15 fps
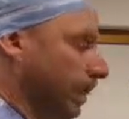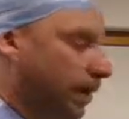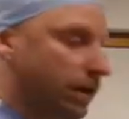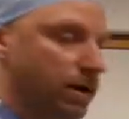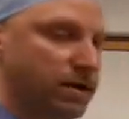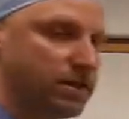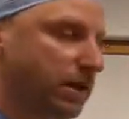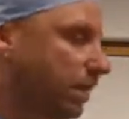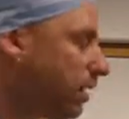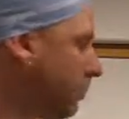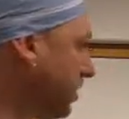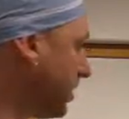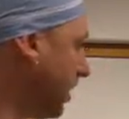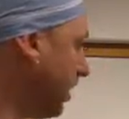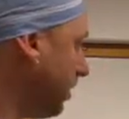They're going to tell
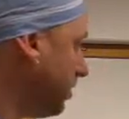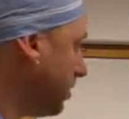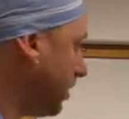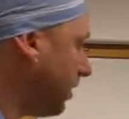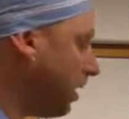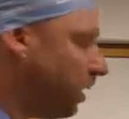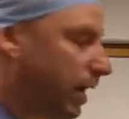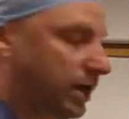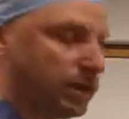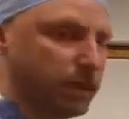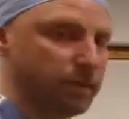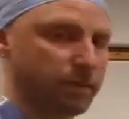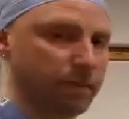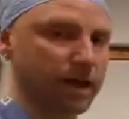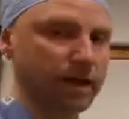themselves, you know, I
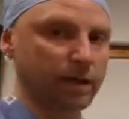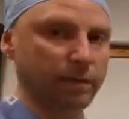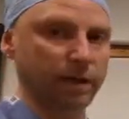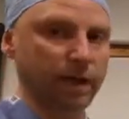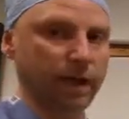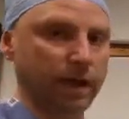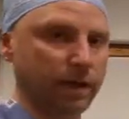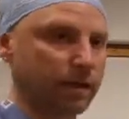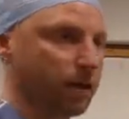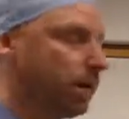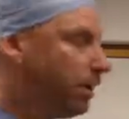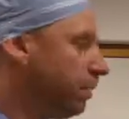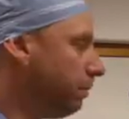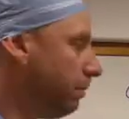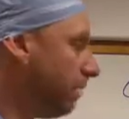need to make a plan,
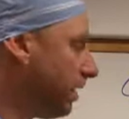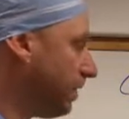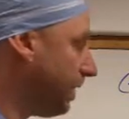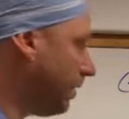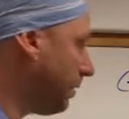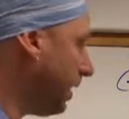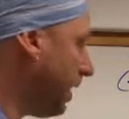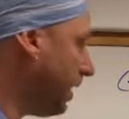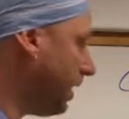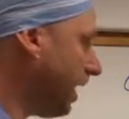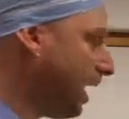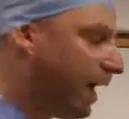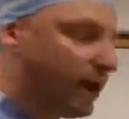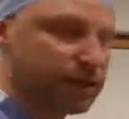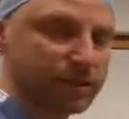but they're not
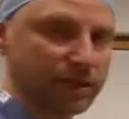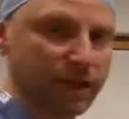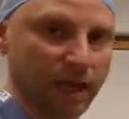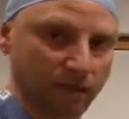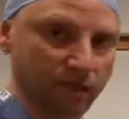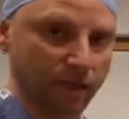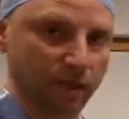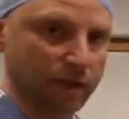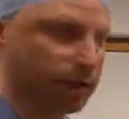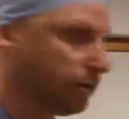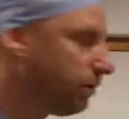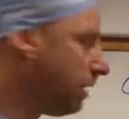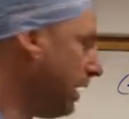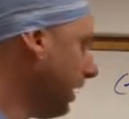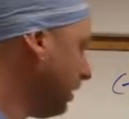actually ever going to
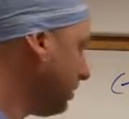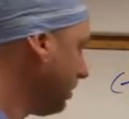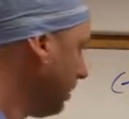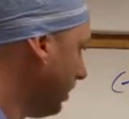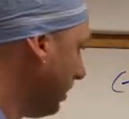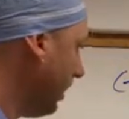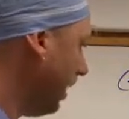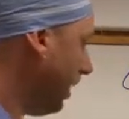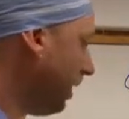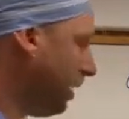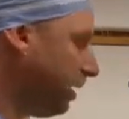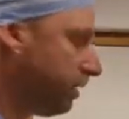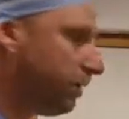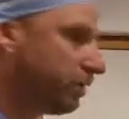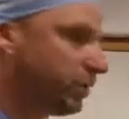do that.
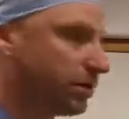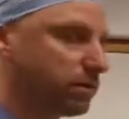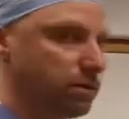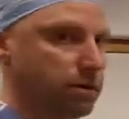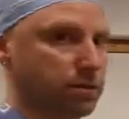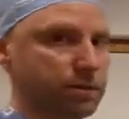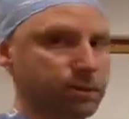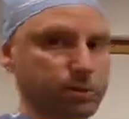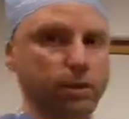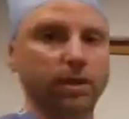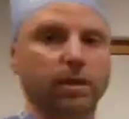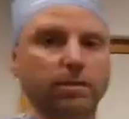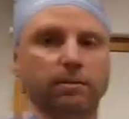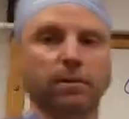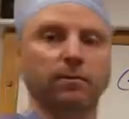They're just going to
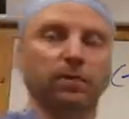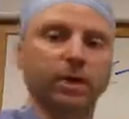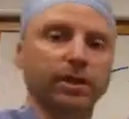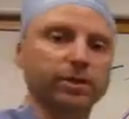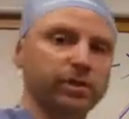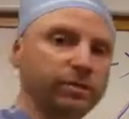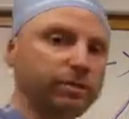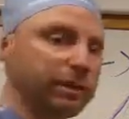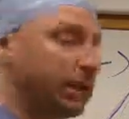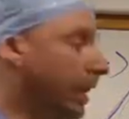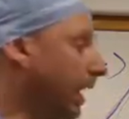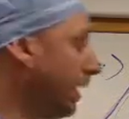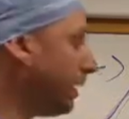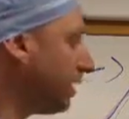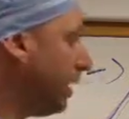dream of what it should be
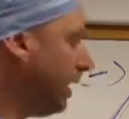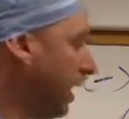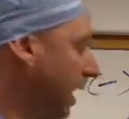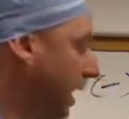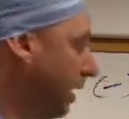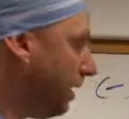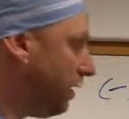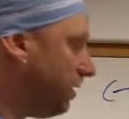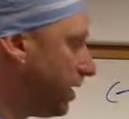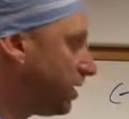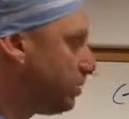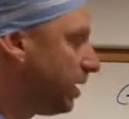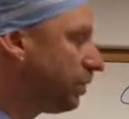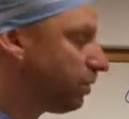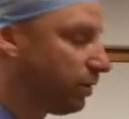like, and
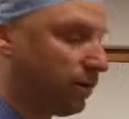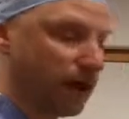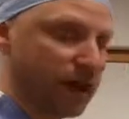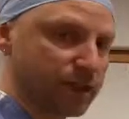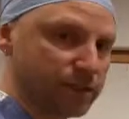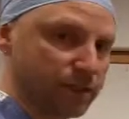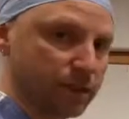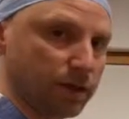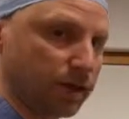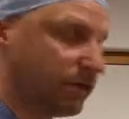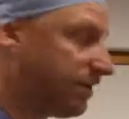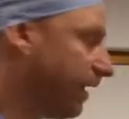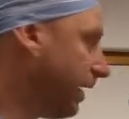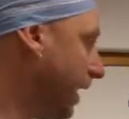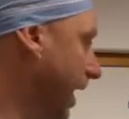these people are actually
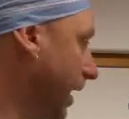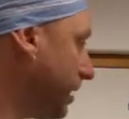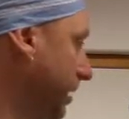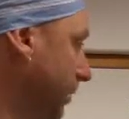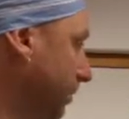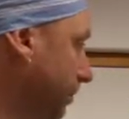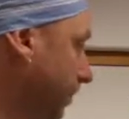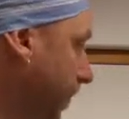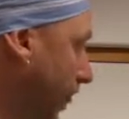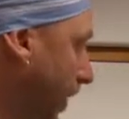going to take action.